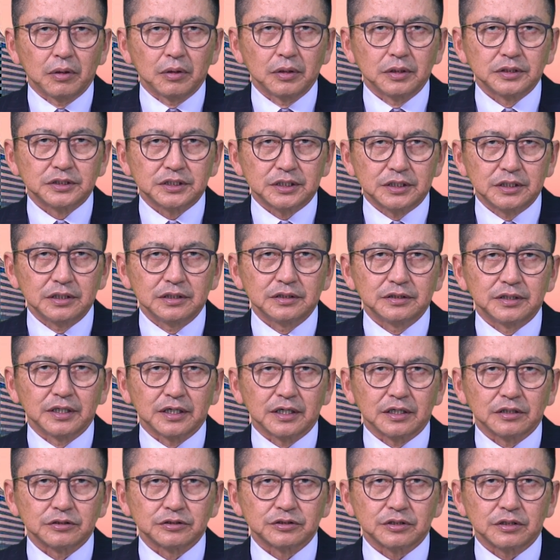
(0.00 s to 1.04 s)
Still, the
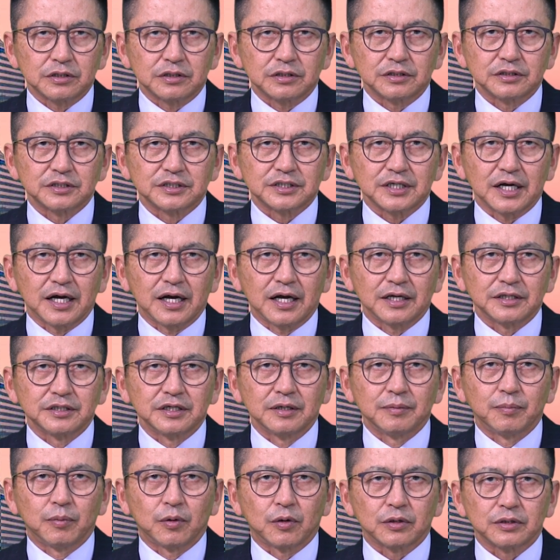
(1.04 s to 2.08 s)
concerns are the
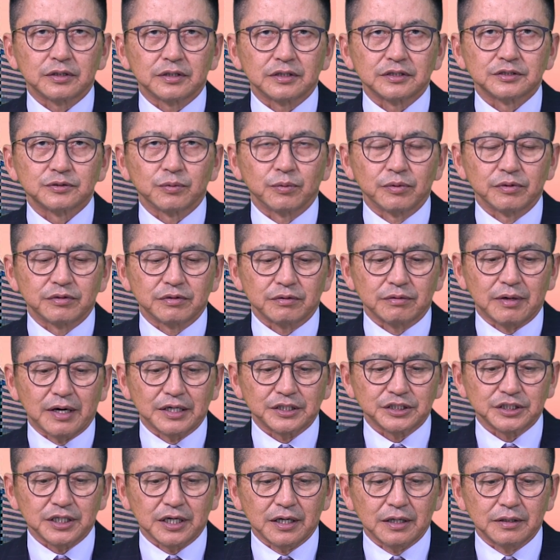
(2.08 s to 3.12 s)
borders with
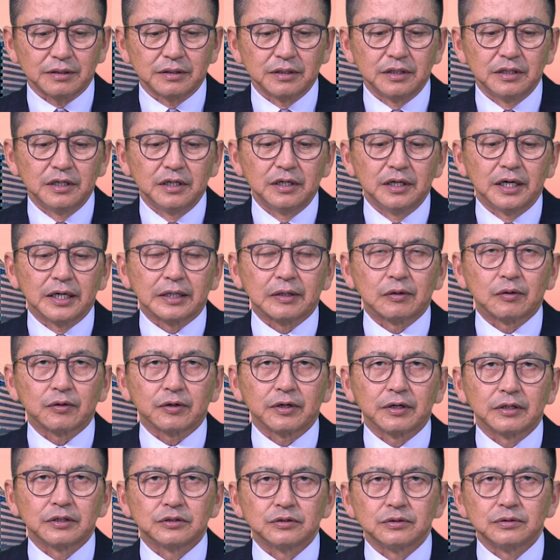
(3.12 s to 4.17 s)
Russia.
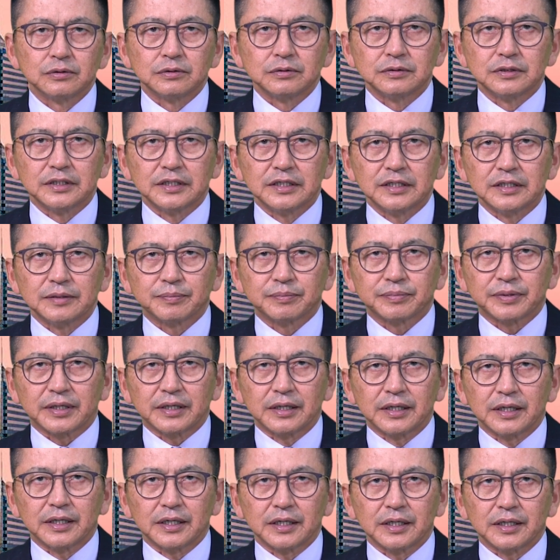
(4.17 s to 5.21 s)
According to the
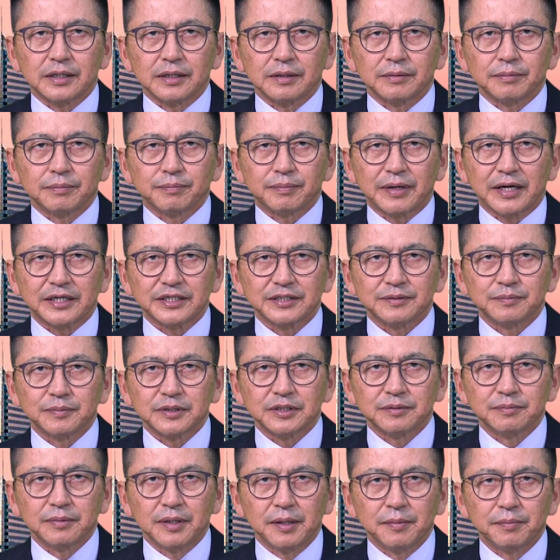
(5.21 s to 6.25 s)

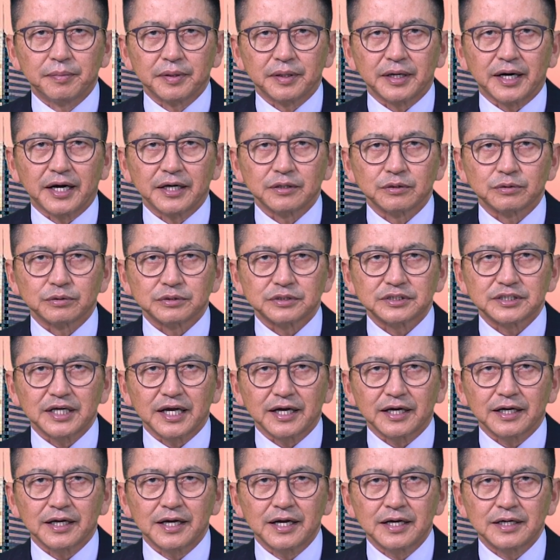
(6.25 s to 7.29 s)
parliament member Ayur
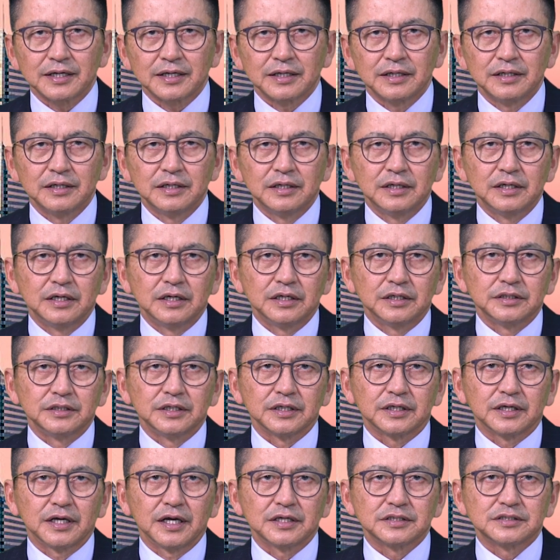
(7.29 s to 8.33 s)
Sekha, the
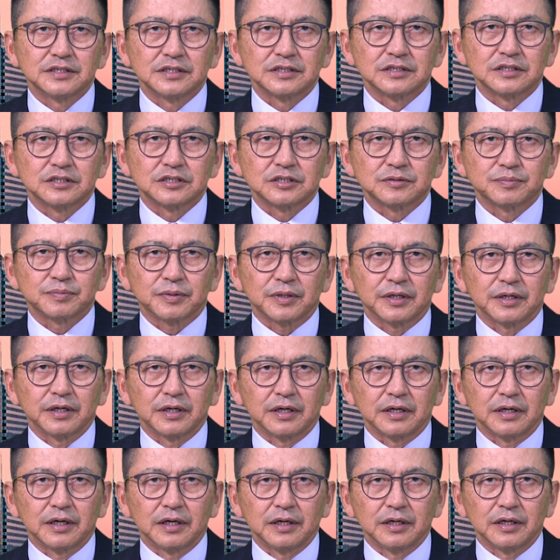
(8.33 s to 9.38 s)
cases
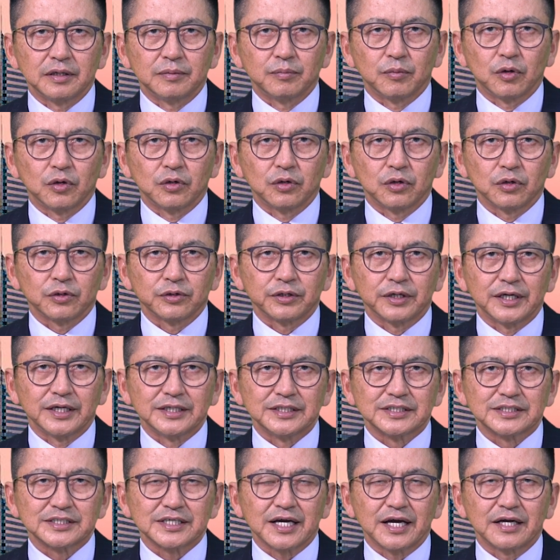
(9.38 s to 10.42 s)
spread in Mongolia
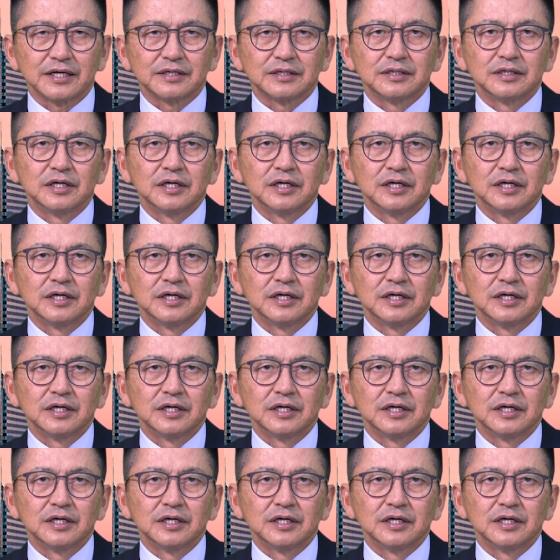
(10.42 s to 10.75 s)
inside